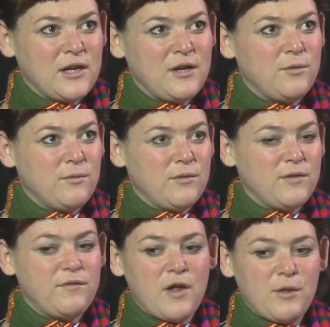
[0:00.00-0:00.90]

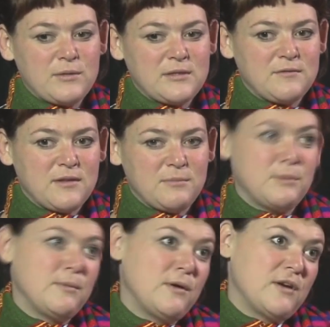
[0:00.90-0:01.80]
the followers of the
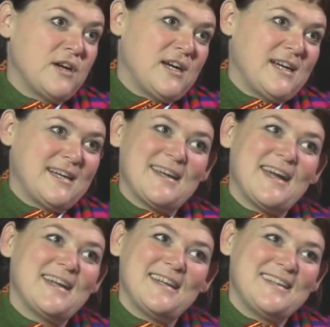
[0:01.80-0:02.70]
promoter. And
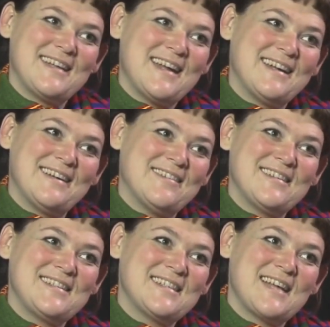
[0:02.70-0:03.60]
I don't know,
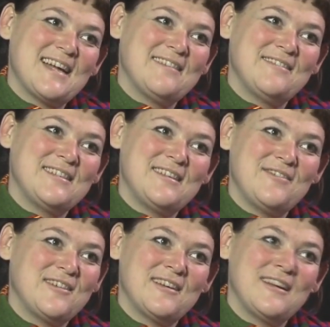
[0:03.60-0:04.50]
it just kind of is
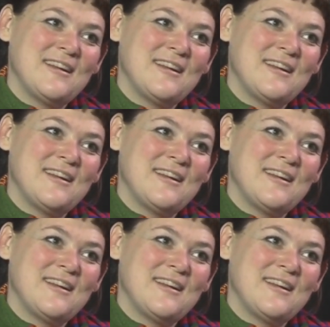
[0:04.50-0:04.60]
different.